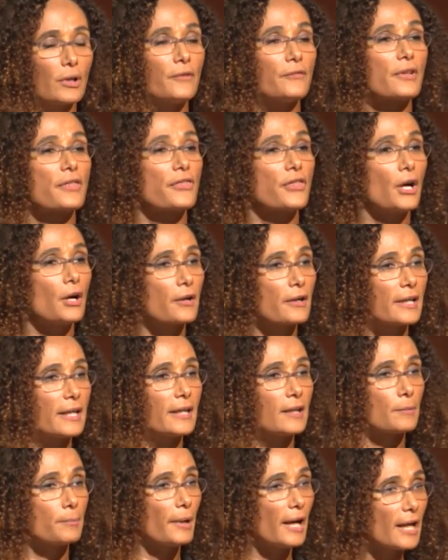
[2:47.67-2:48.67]
of
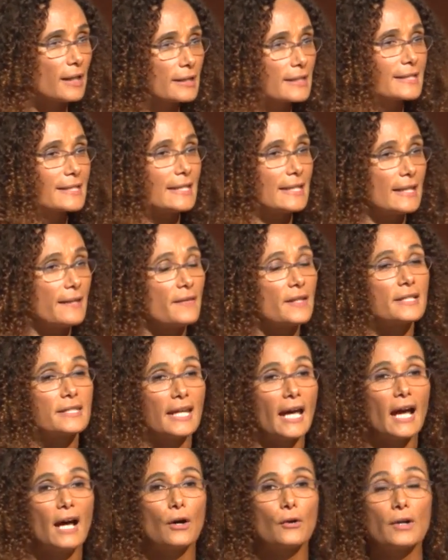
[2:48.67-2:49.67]
authority and policy in the
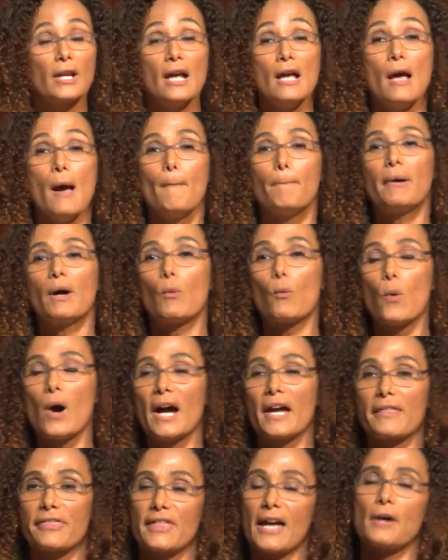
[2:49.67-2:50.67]
town, but
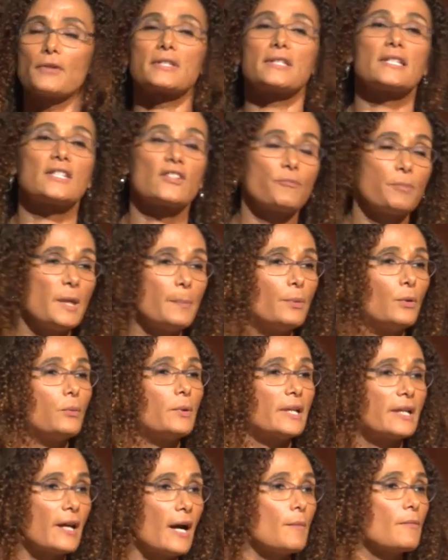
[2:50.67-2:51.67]
why thousands of people
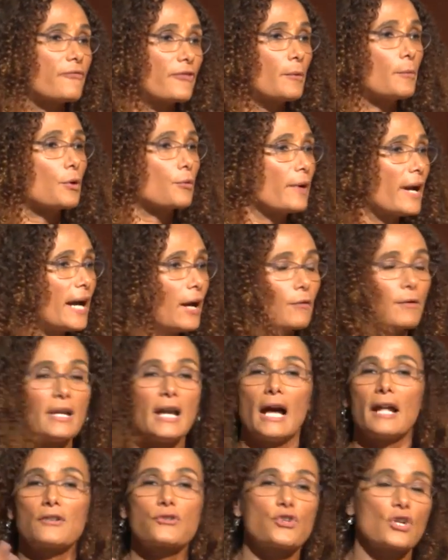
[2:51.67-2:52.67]
would come from around
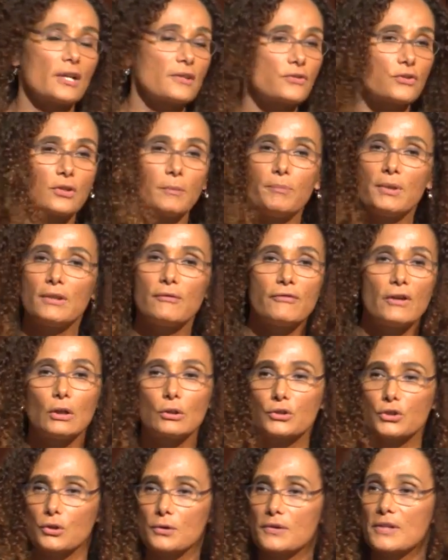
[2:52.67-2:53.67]
not just to be
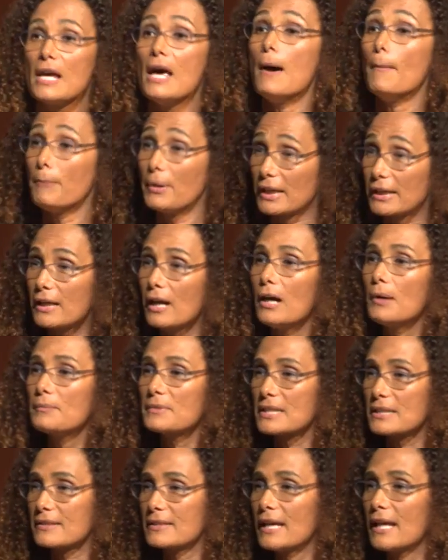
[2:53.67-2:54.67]
vultures but come
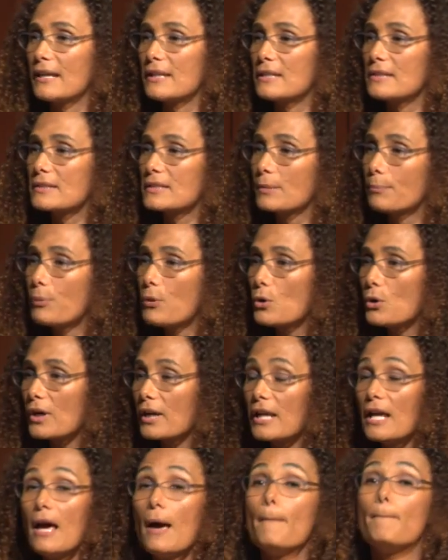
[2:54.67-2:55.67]
to stand in
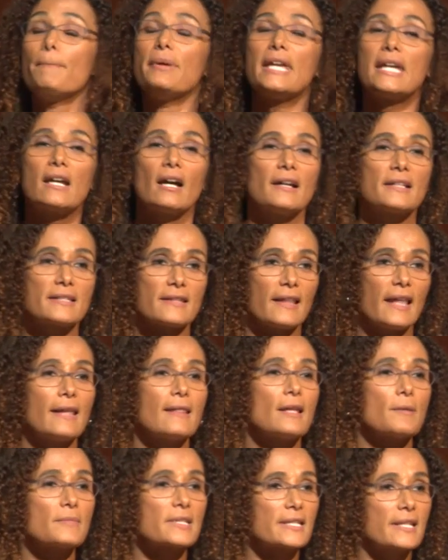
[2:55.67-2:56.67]
support because they
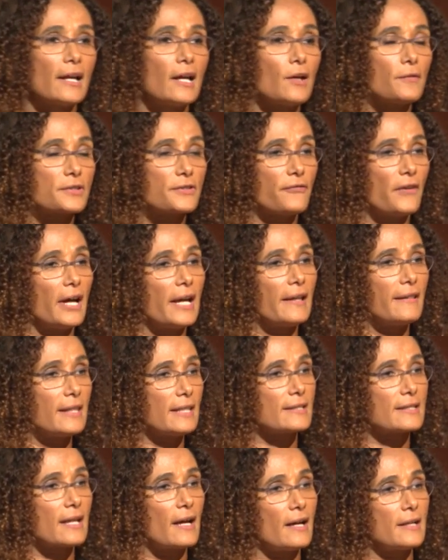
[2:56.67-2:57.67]
themselves find
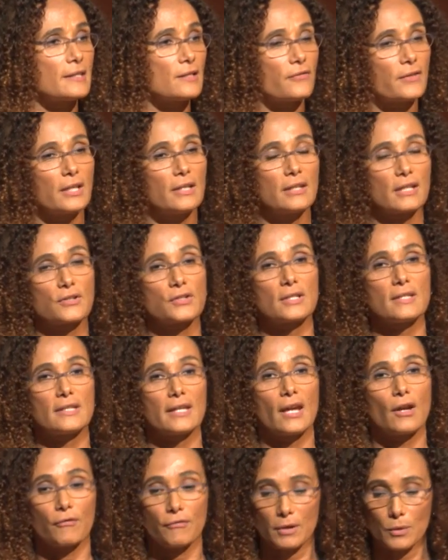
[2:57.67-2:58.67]
these kinds of conditions
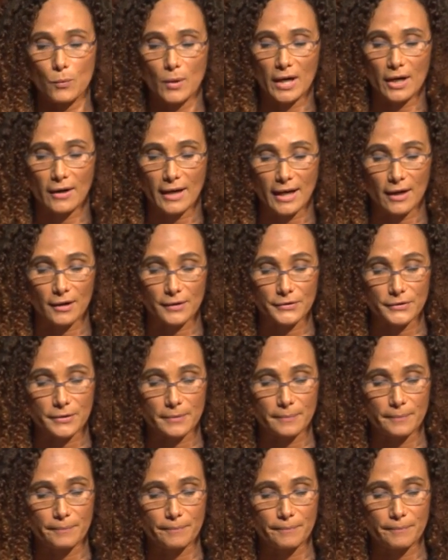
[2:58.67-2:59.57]
everywhere else.